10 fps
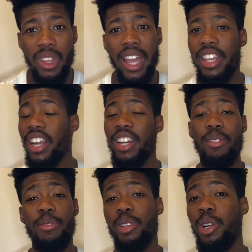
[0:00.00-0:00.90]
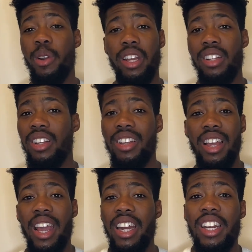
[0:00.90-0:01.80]
and you're gonna feel great.
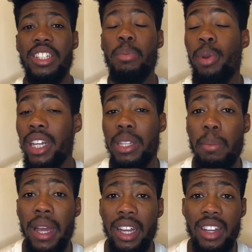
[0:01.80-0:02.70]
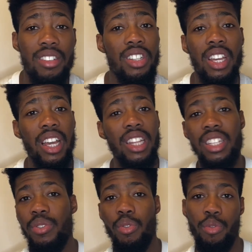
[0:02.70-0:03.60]
And it doesn't break the bank, because you can get
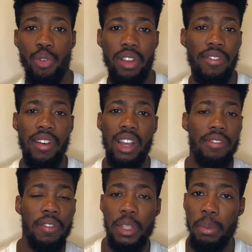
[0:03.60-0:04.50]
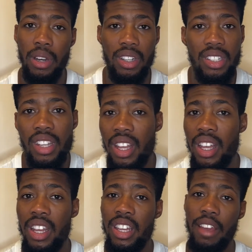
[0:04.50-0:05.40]
this for 45, 50 bucks.
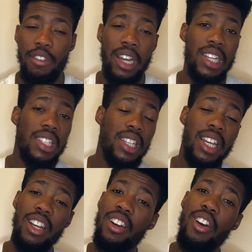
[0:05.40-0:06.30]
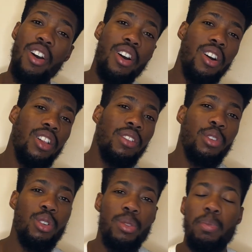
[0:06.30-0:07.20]
If you guys take all of
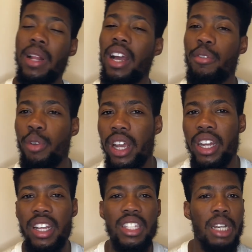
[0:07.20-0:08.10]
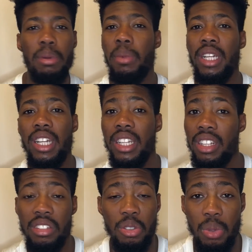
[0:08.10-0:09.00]
those Black Friday, Cyber Monday
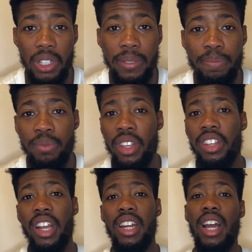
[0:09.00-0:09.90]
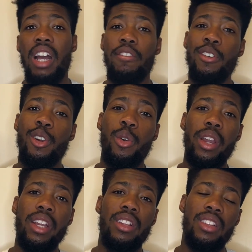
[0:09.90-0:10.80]
deals as well, you're gonna have
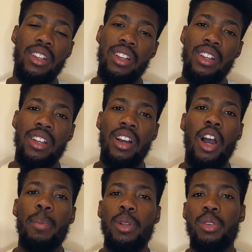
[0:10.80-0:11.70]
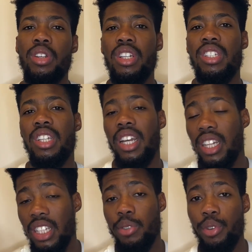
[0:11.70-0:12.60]
great opportunities to
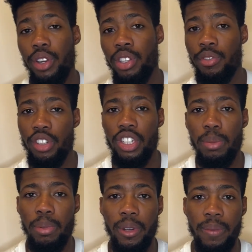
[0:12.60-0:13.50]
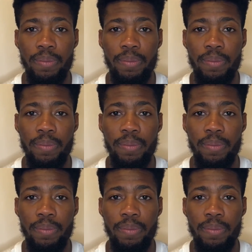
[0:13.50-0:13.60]
get this fragrance for cheaper.